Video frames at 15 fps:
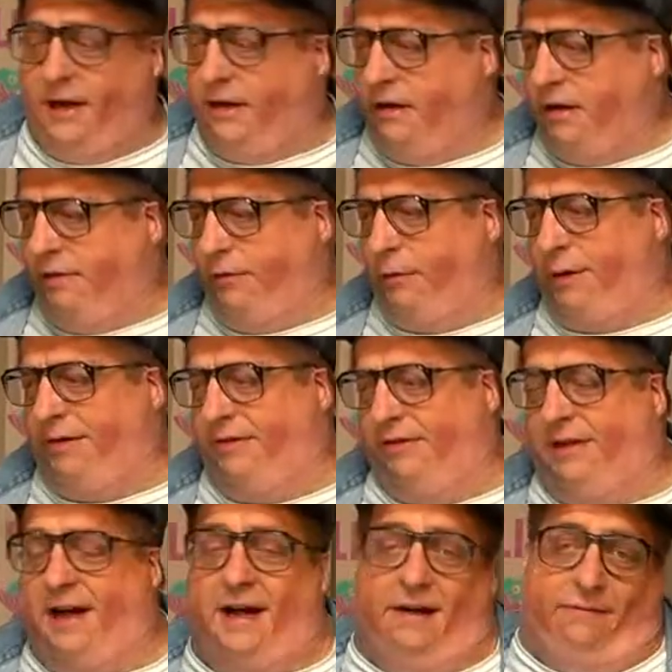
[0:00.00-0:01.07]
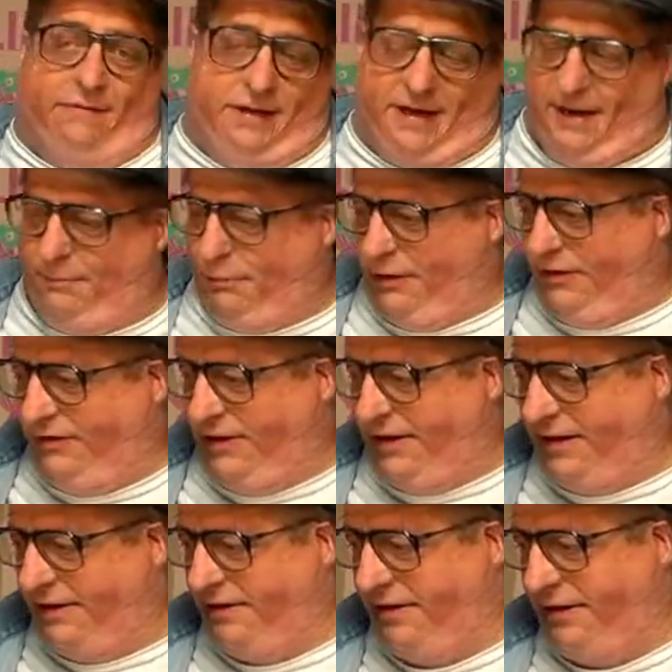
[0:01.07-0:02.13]
If you're watching this live, I appreciate
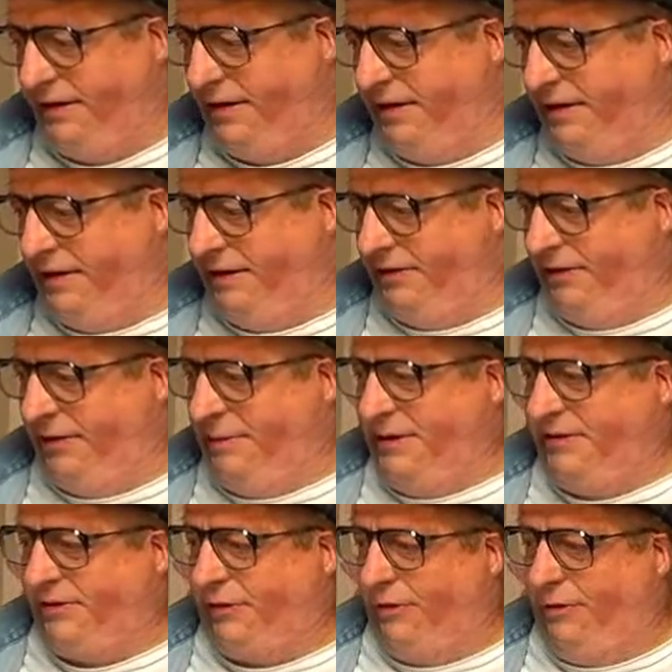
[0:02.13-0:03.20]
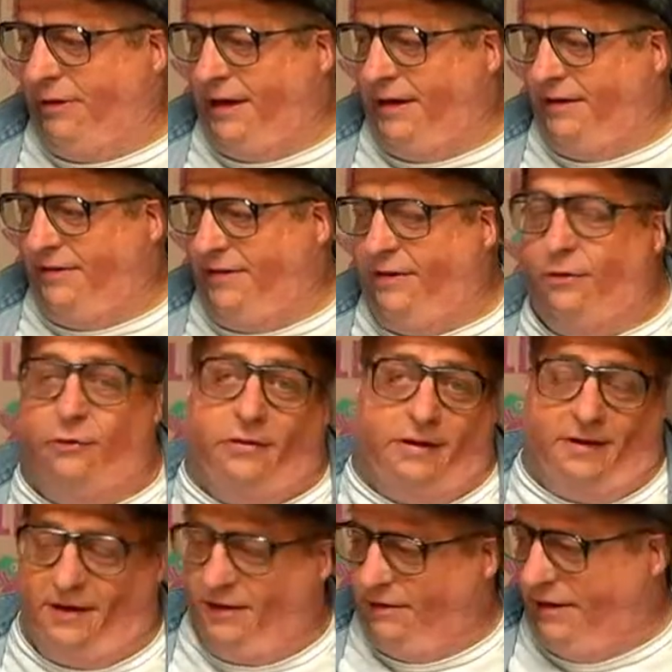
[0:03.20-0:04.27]
it. So let me scroll by and see who's
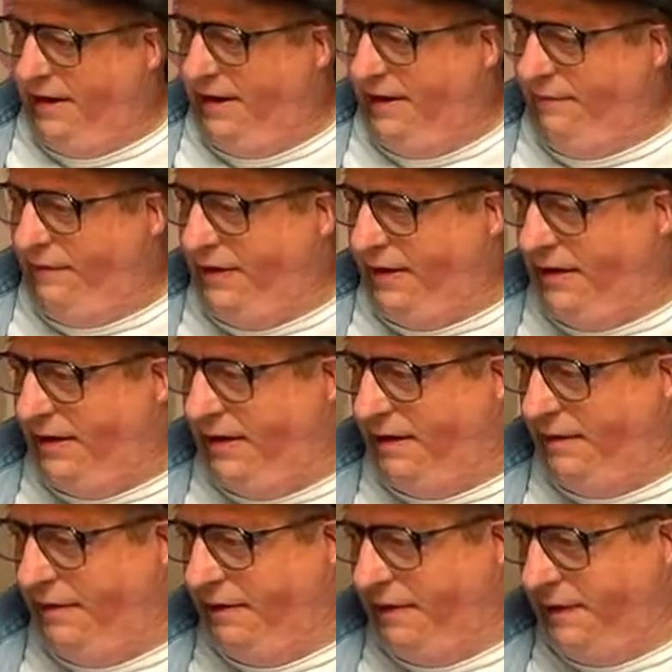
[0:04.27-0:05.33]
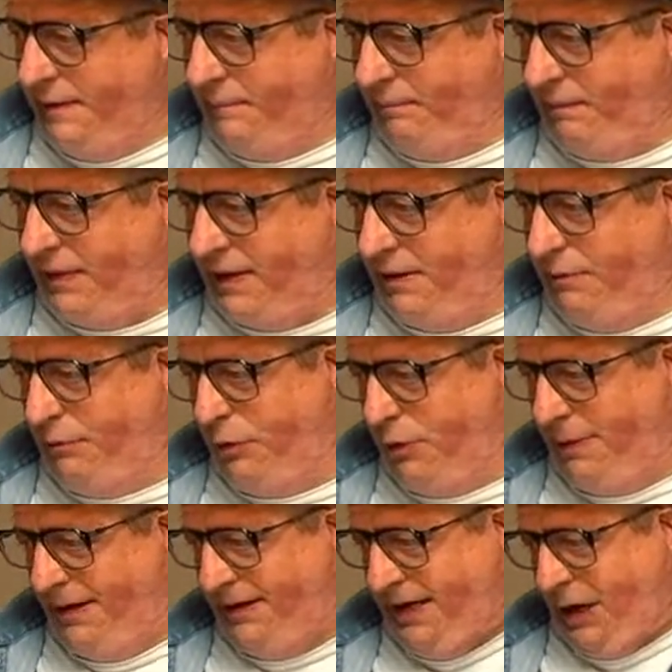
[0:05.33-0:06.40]
in here live.
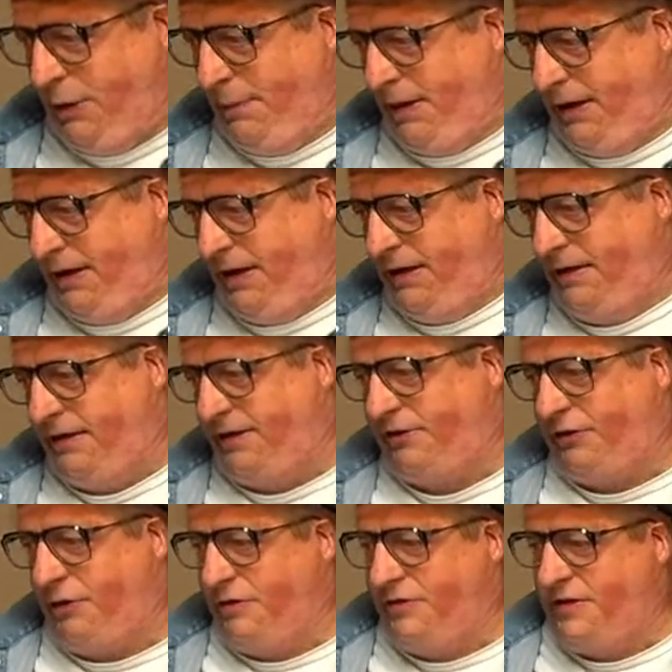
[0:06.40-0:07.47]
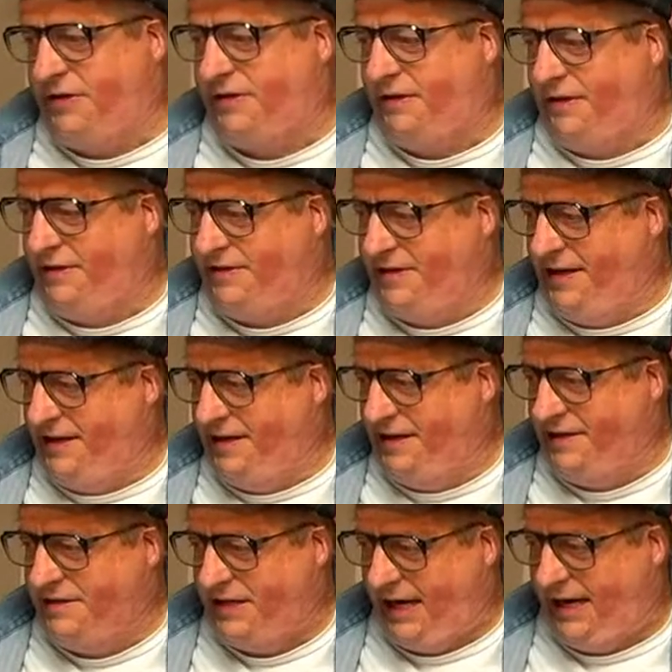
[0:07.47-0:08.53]
Ruben, Cowbunga, Las Cruces, good seeing you.
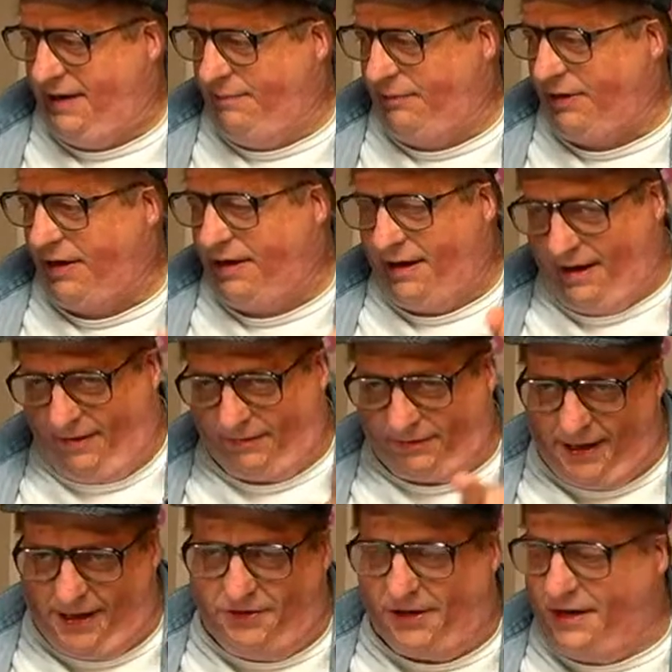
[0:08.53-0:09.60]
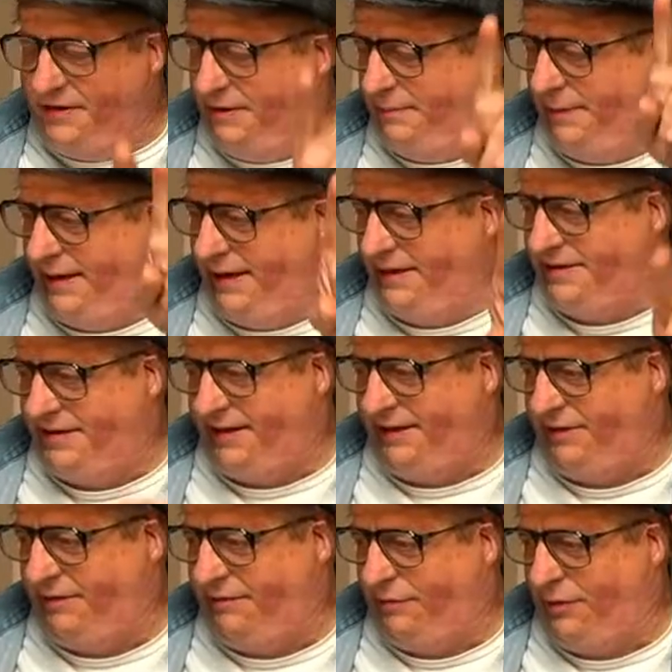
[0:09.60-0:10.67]
James, I'm glad you got your box. I
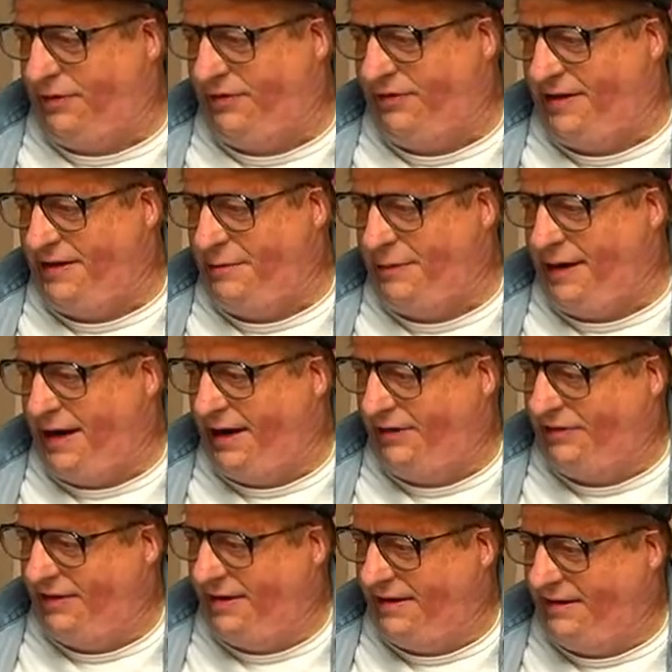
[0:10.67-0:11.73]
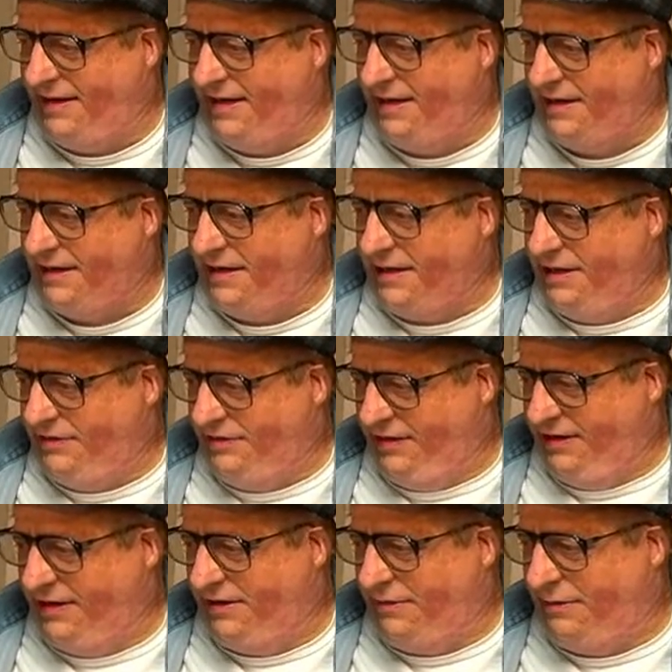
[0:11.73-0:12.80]
look forward to seeing your reaction on that.
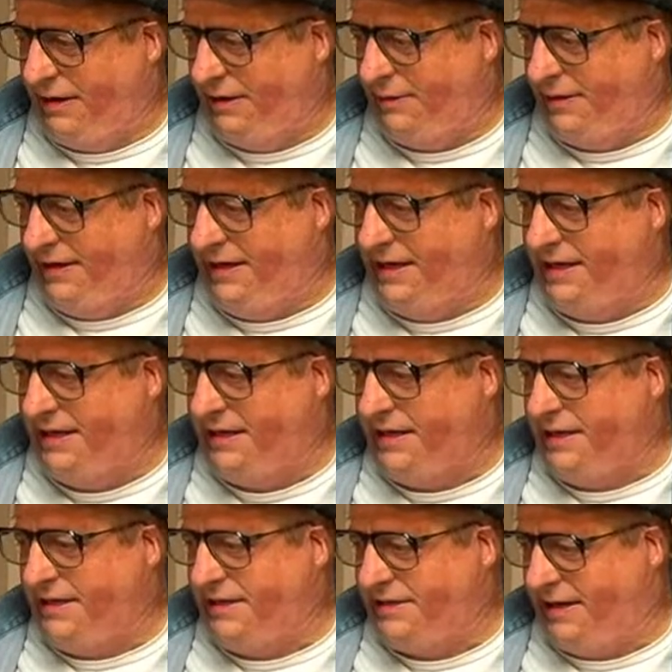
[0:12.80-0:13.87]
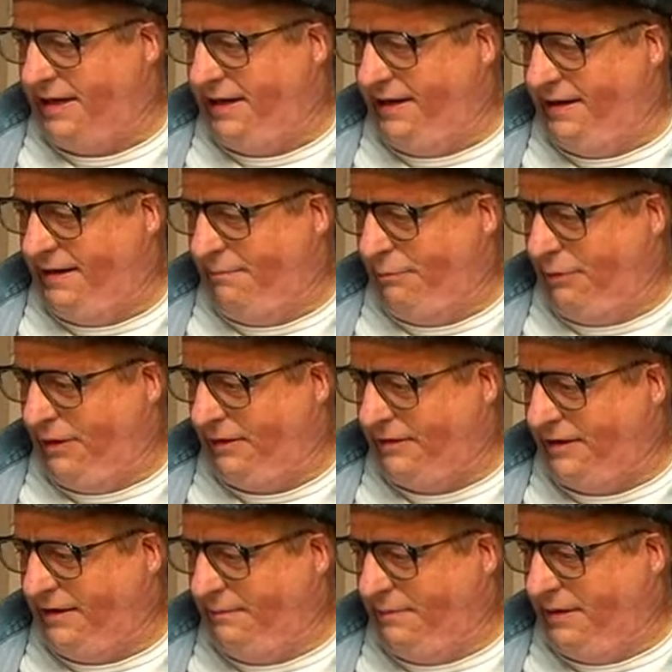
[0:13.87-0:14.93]
Cheeto, how are you? Slotted up,
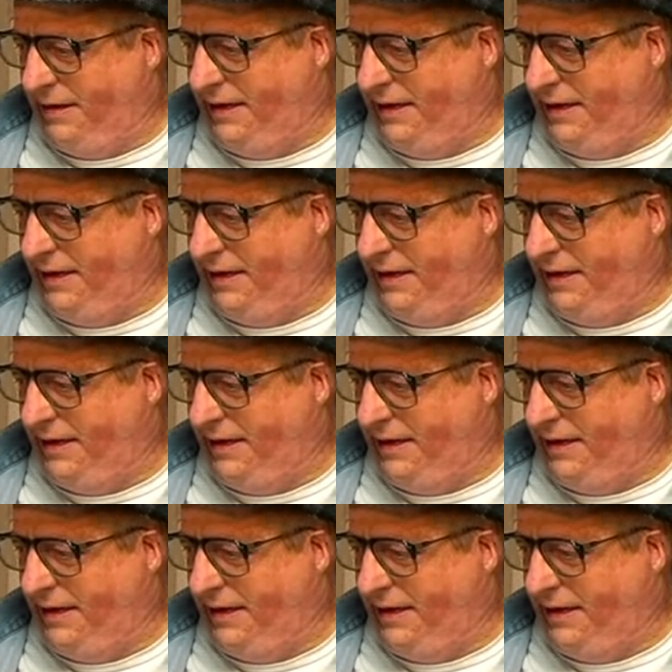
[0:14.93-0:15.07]
welcome.